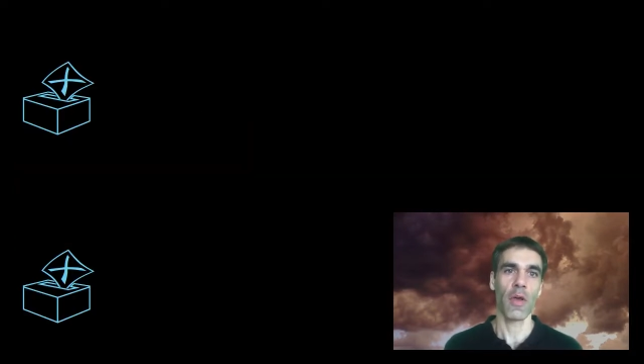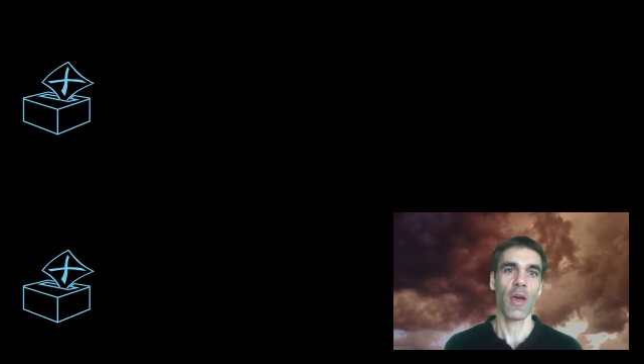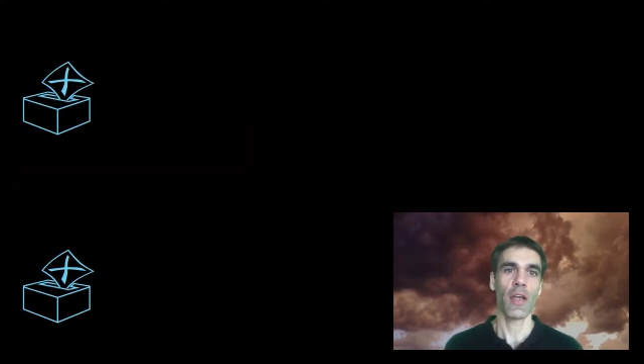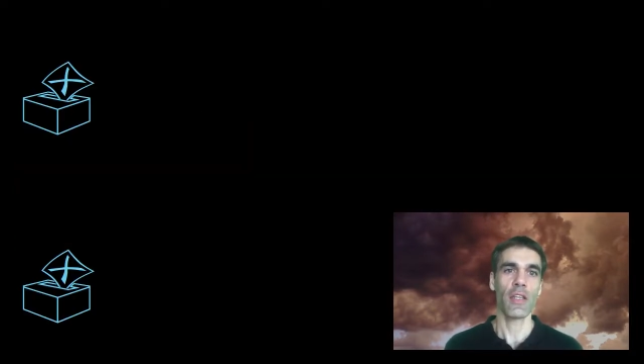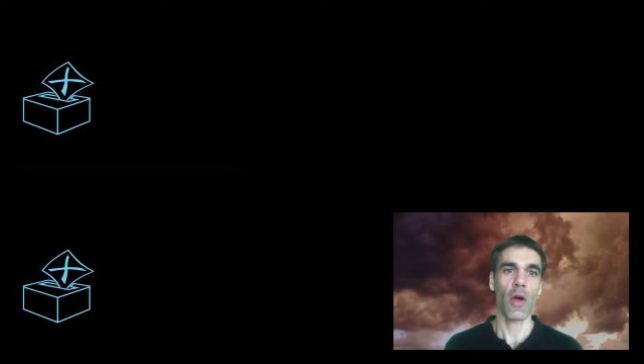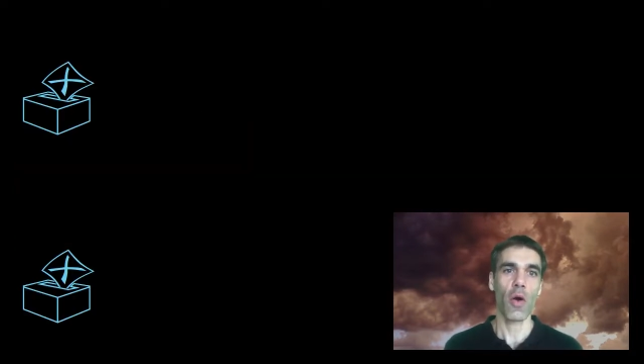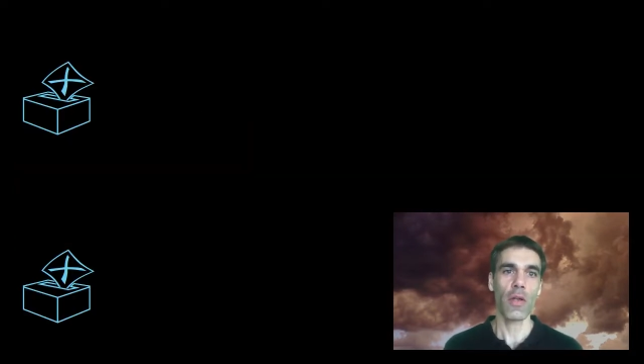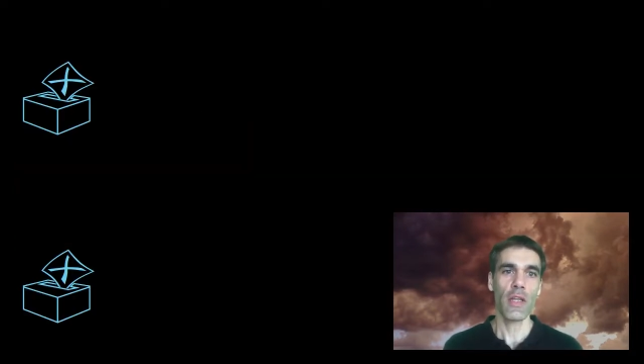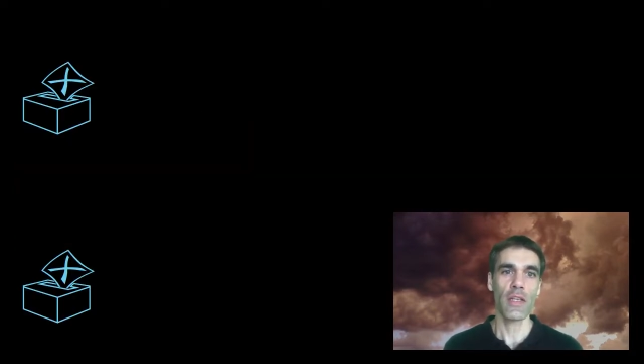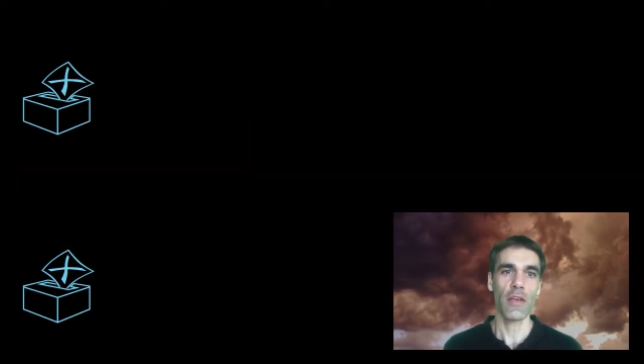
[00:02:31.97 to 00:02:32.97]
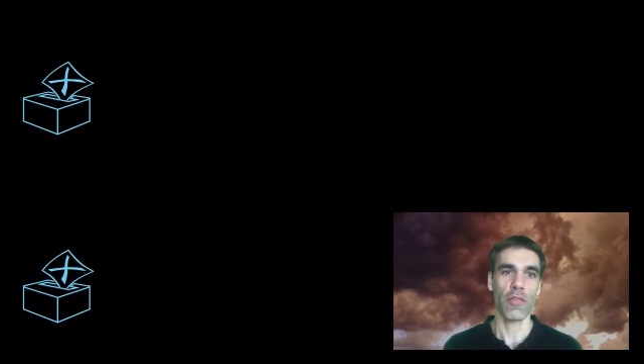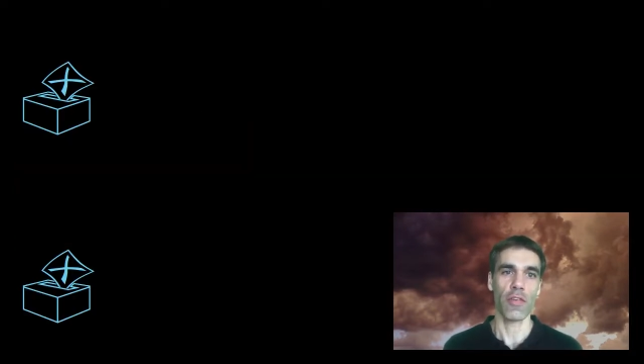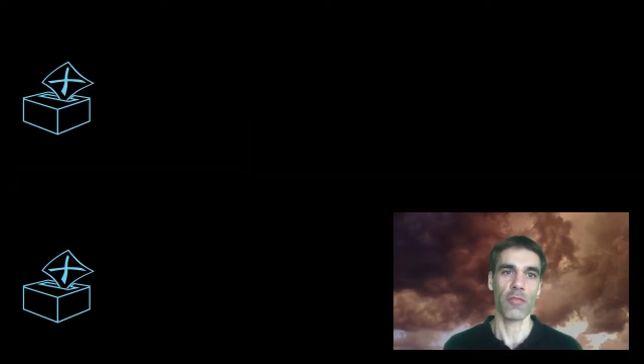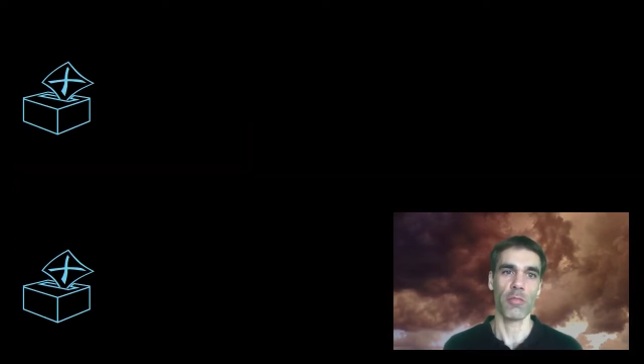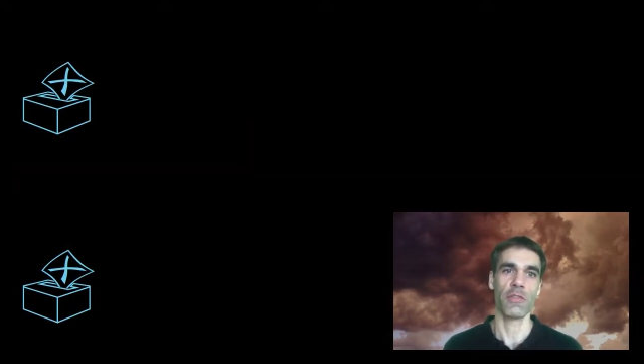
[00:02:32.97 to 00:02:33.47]
and the only
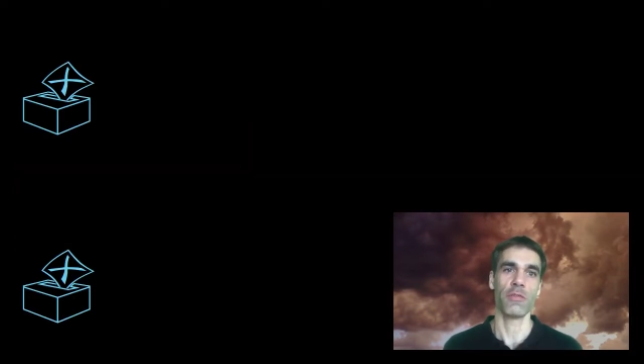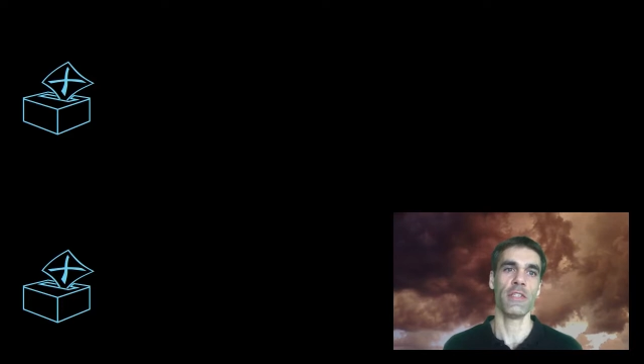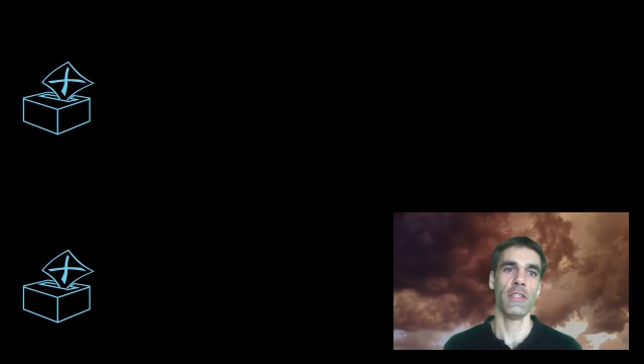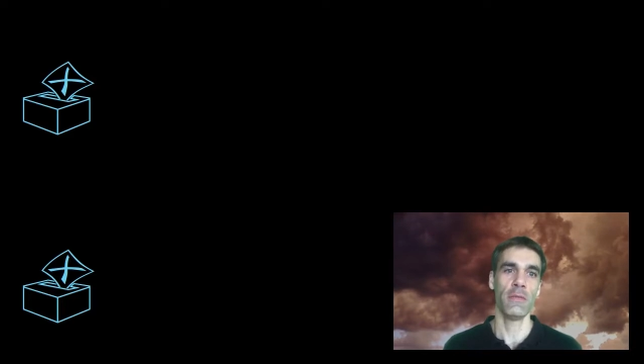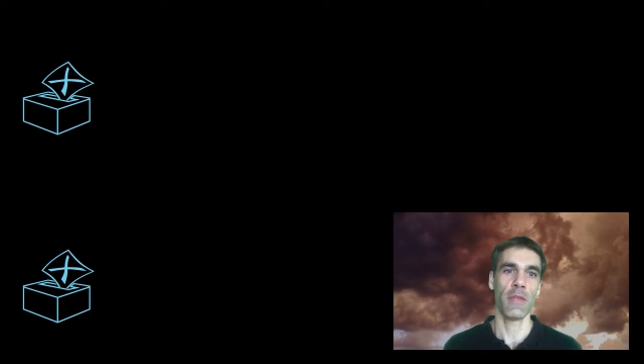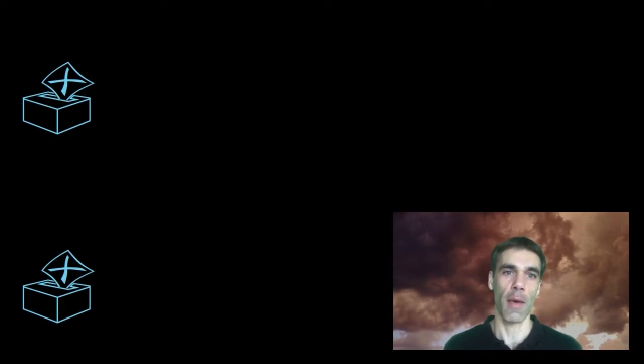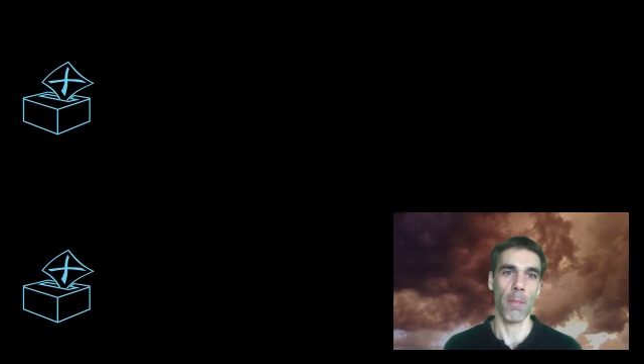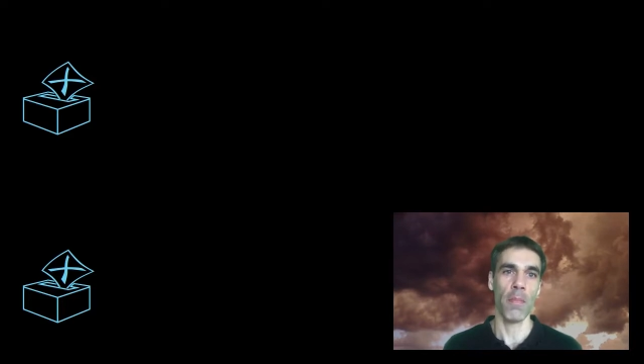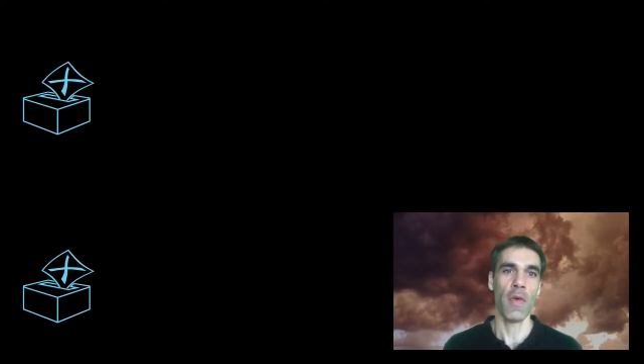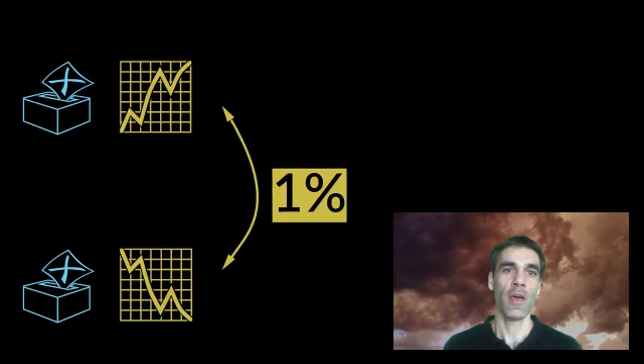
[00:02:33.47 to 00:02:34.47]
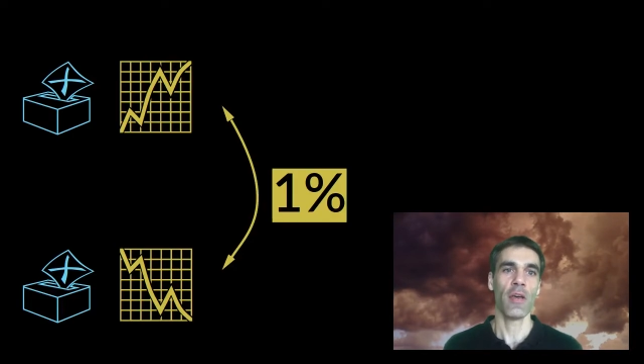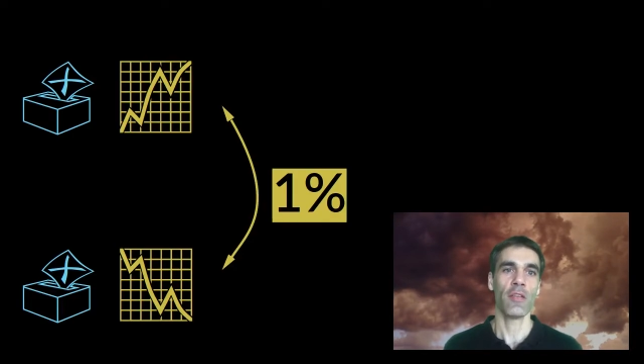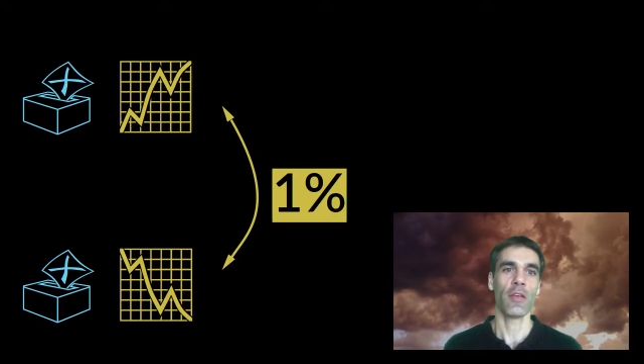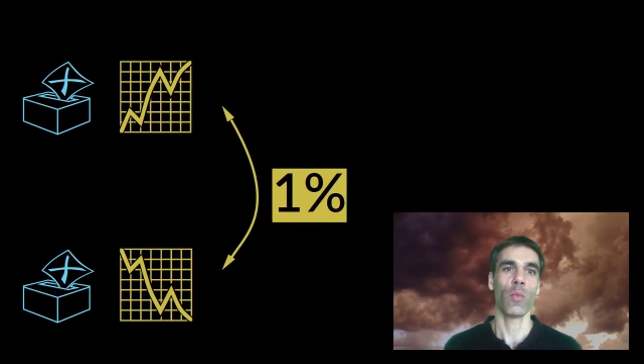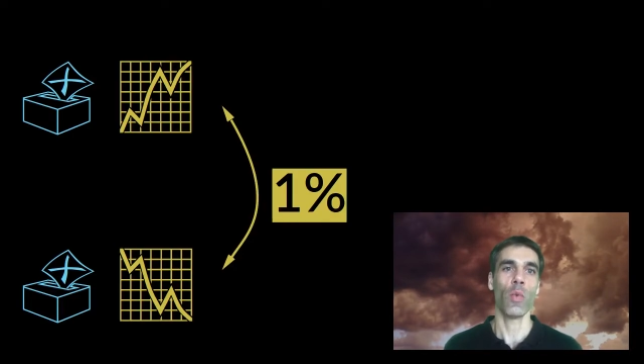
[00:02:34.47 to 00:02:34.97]
difference between them is
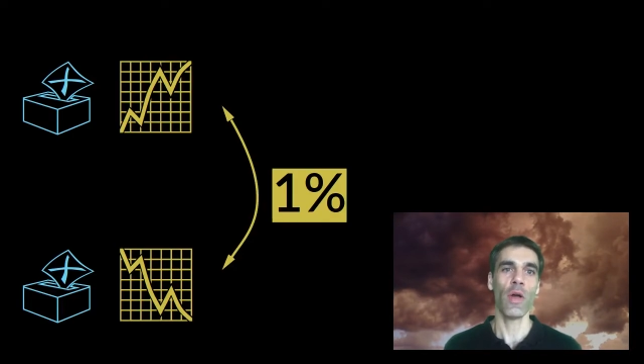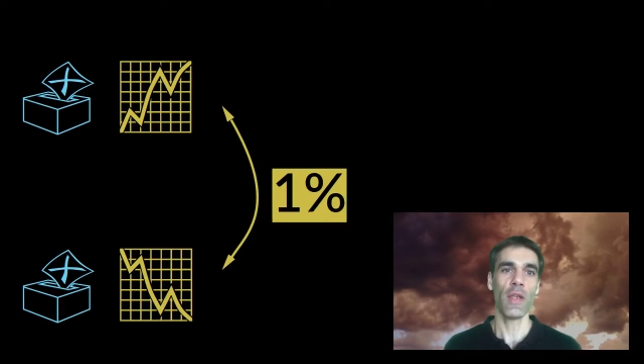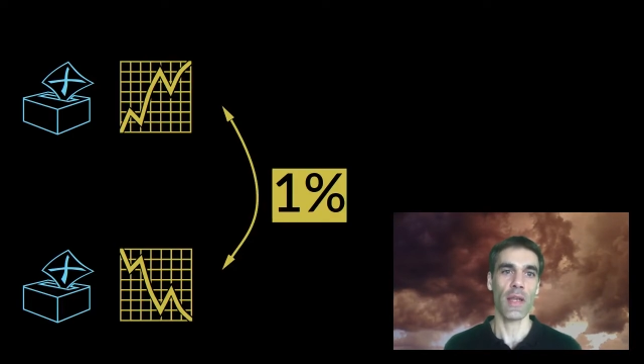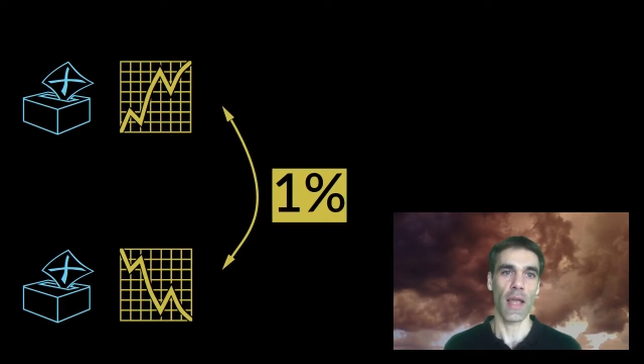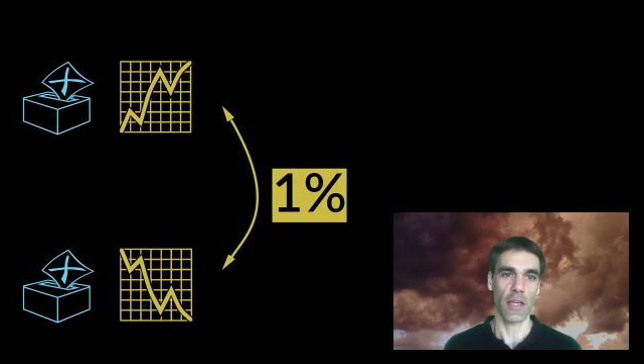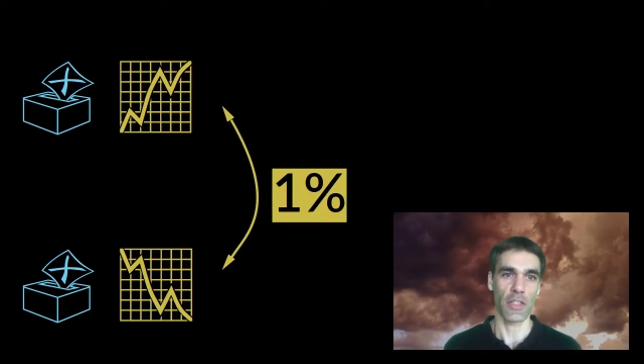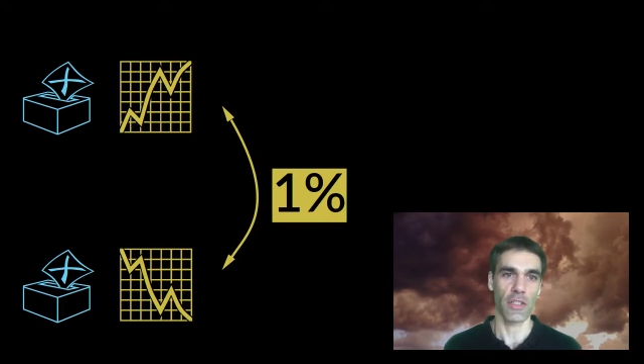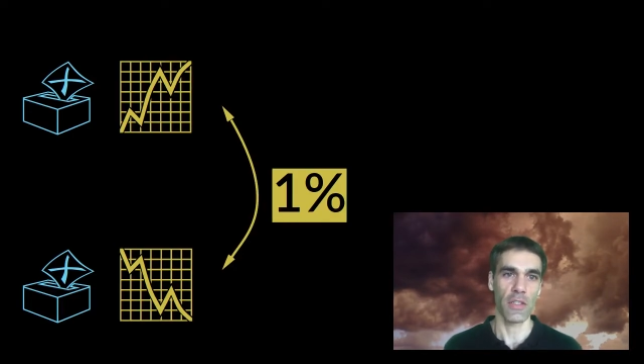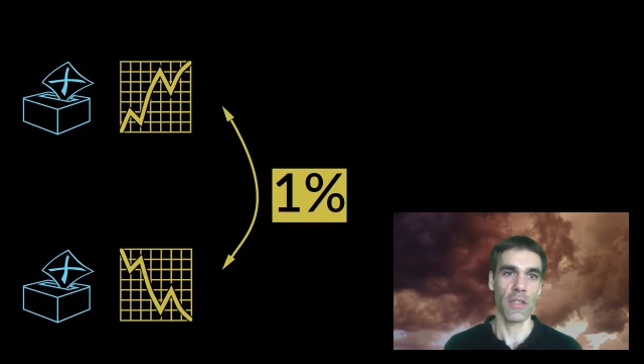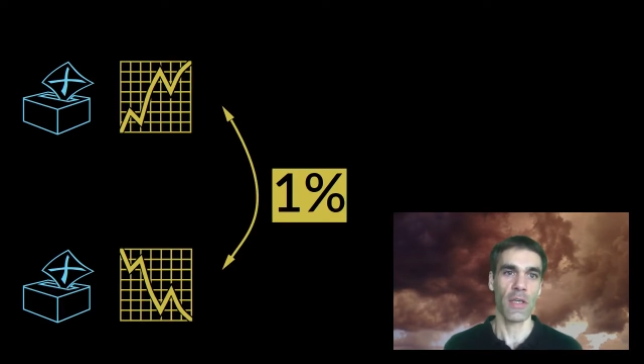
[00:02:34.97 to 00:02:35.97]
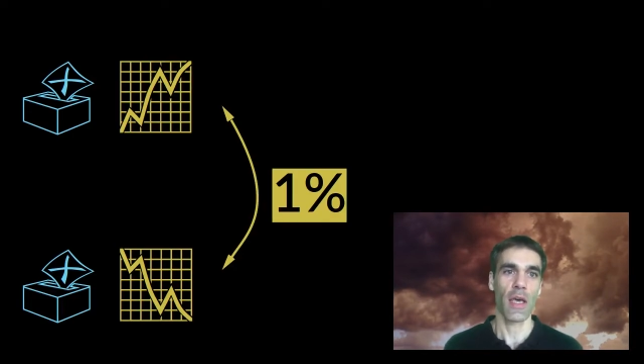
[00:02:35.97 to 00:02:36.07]
that one election,